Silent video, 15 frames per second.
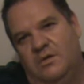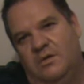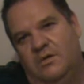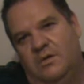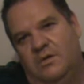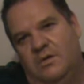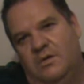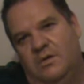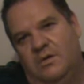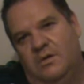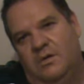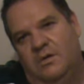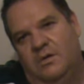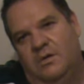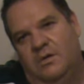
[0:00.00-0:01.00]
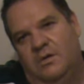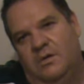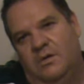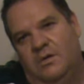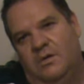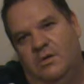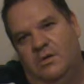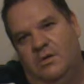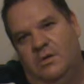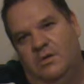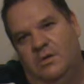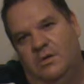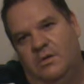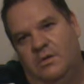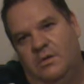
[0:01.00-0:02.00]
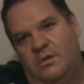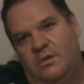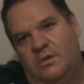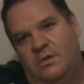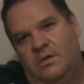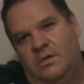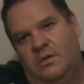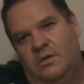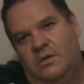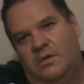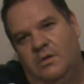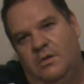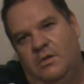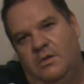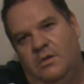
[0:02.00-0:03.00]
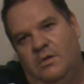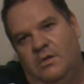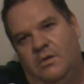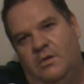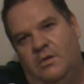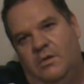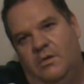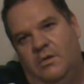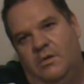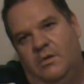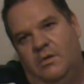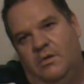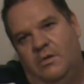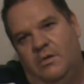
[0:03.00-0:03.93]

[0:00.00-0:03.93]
(no one is talking)